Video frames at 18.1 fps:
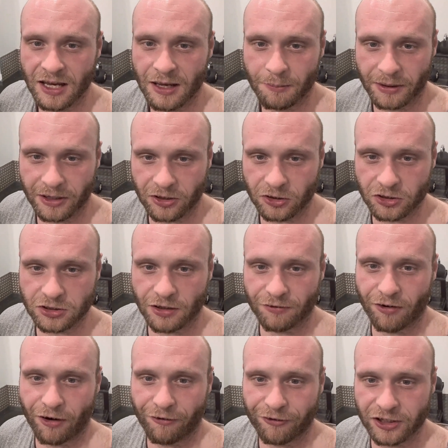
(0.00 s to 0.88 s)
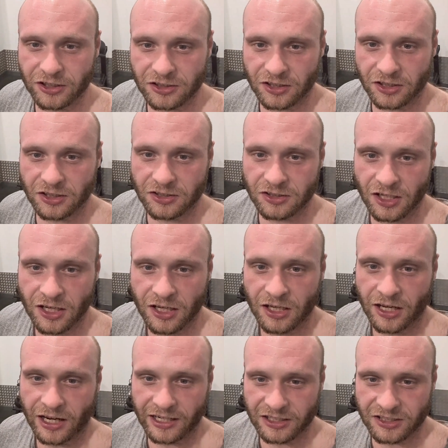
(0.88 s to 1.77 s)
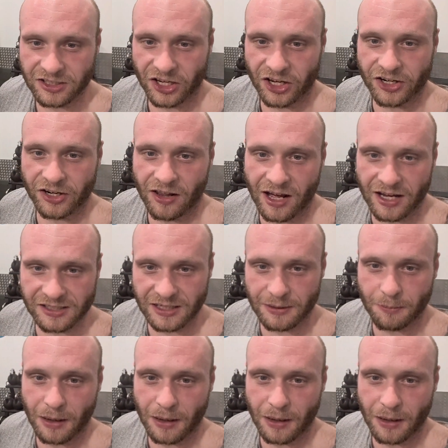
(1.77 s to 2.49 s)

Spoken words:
because of officers internalising